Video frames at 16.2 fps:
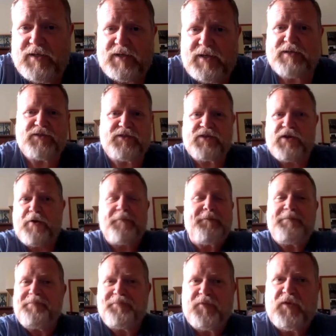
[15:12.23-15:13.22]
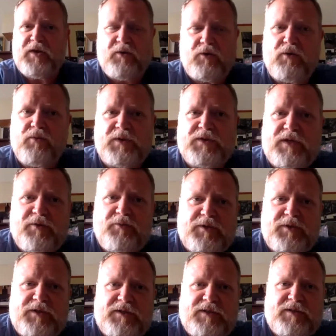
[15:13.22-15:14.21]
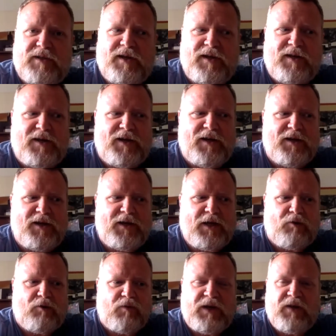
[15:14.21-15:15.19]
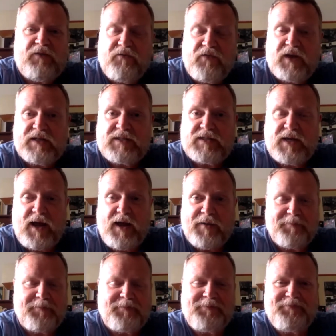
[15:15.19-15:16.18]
And so, you know, it was a really fun time.